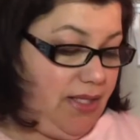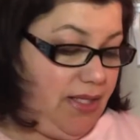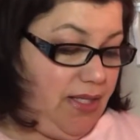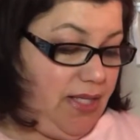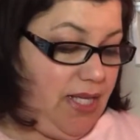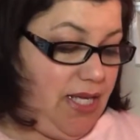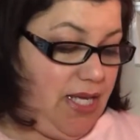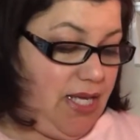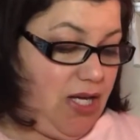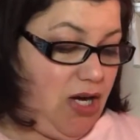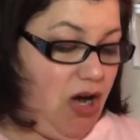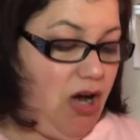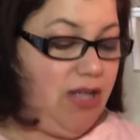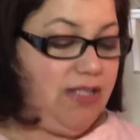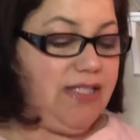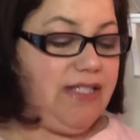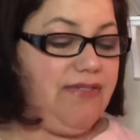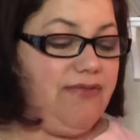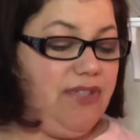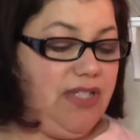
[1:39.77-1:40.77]
The
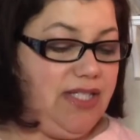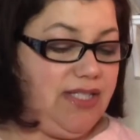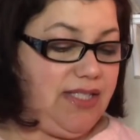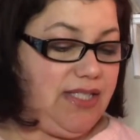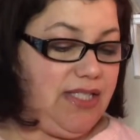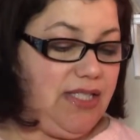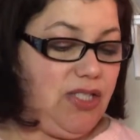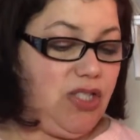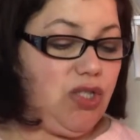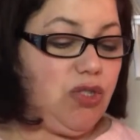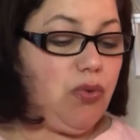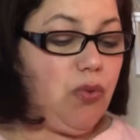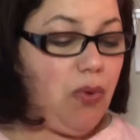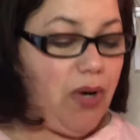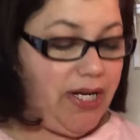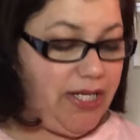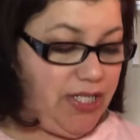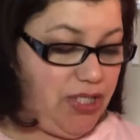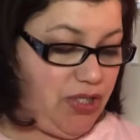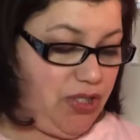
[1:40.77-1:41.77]
cost of this is
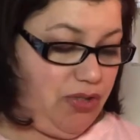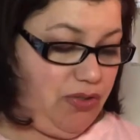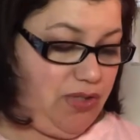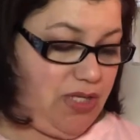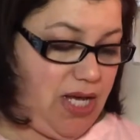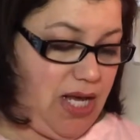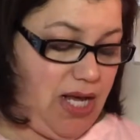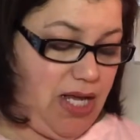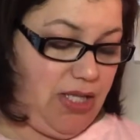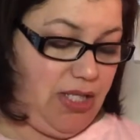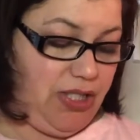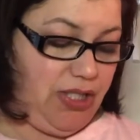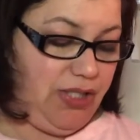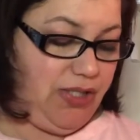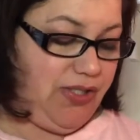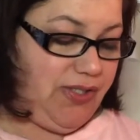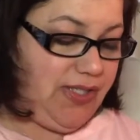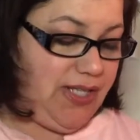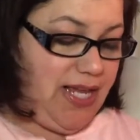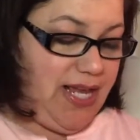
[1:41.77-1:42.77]

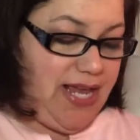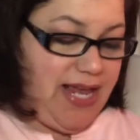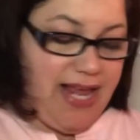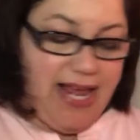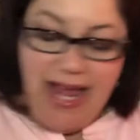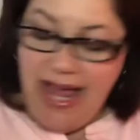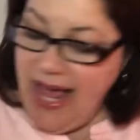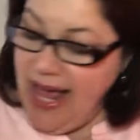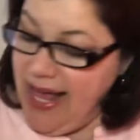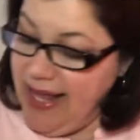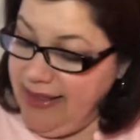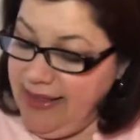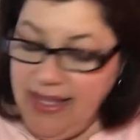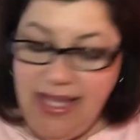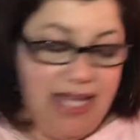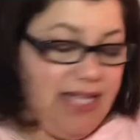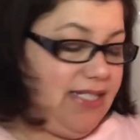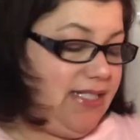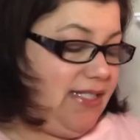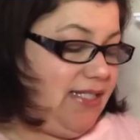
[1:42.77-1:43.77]
$22, and
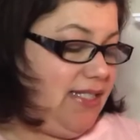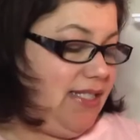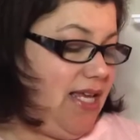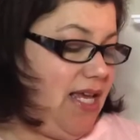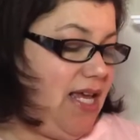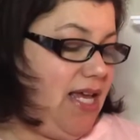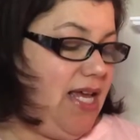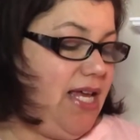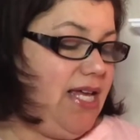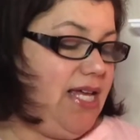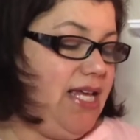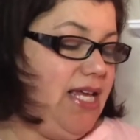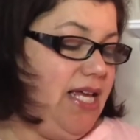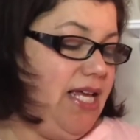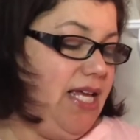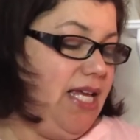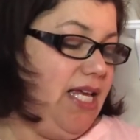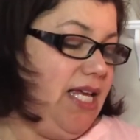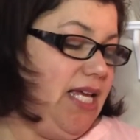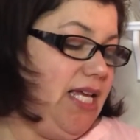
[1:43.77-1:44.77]
they say
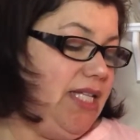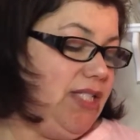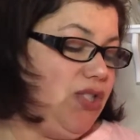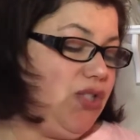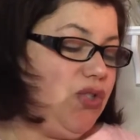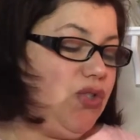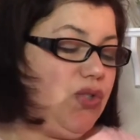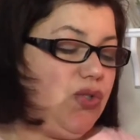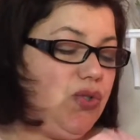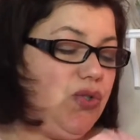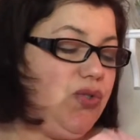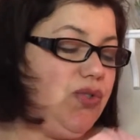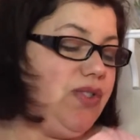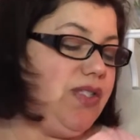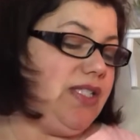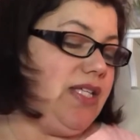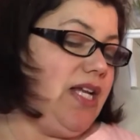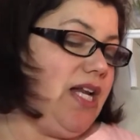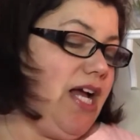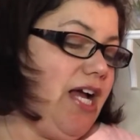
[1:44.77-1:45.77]
it
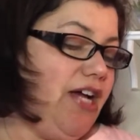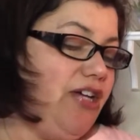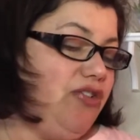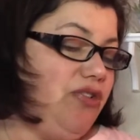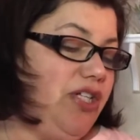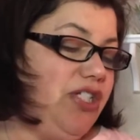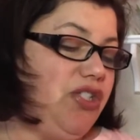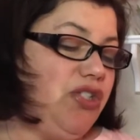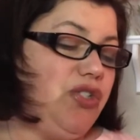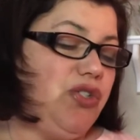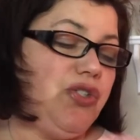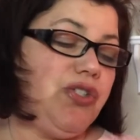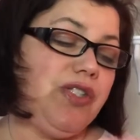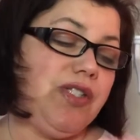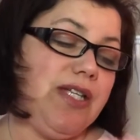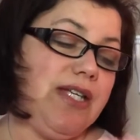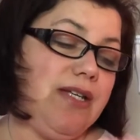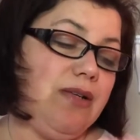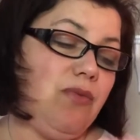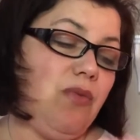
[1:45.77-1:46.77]
soothes and hydrates your
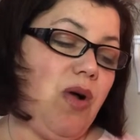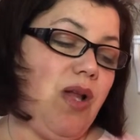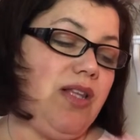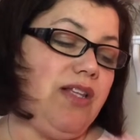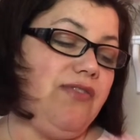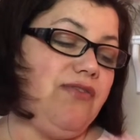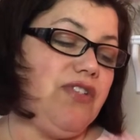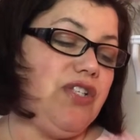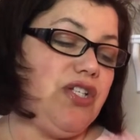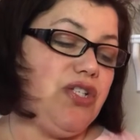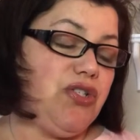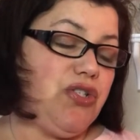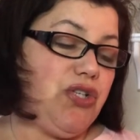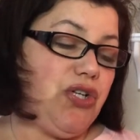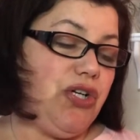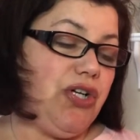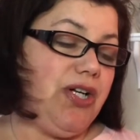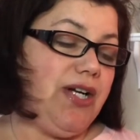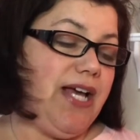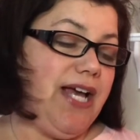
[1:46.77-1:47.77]
skin while lifting
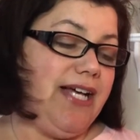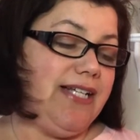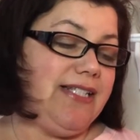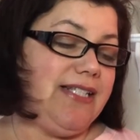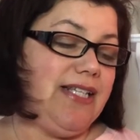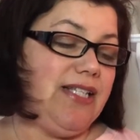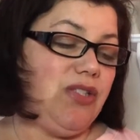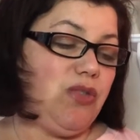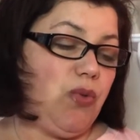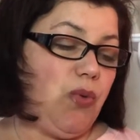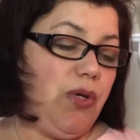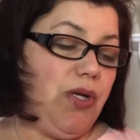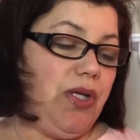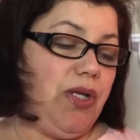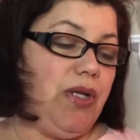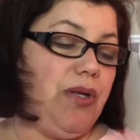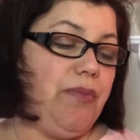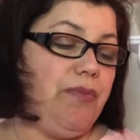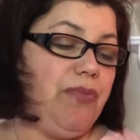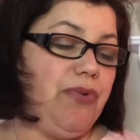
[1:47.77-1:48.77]
dirt, excess
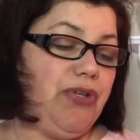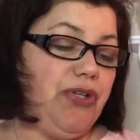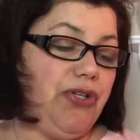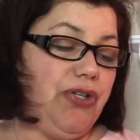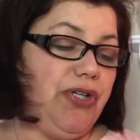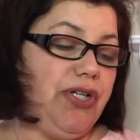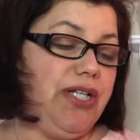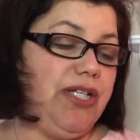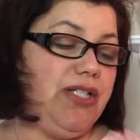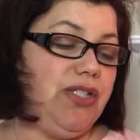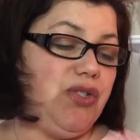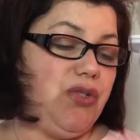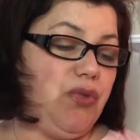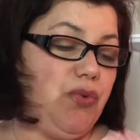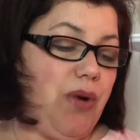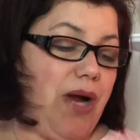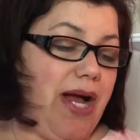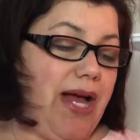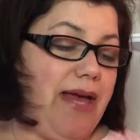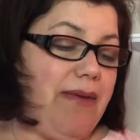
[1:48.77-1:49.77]
oil, impurities,
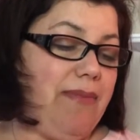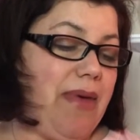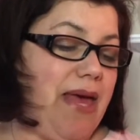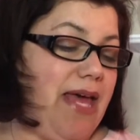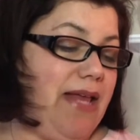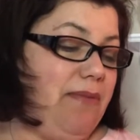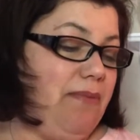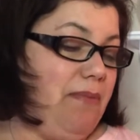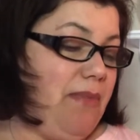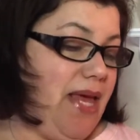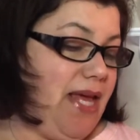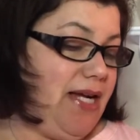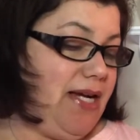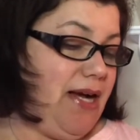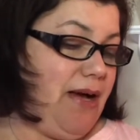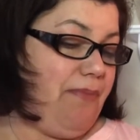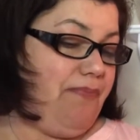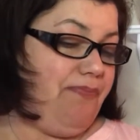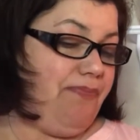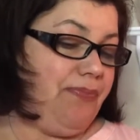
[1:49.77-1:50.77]
grime, and
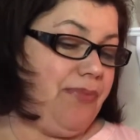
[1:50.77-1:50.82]
makeup.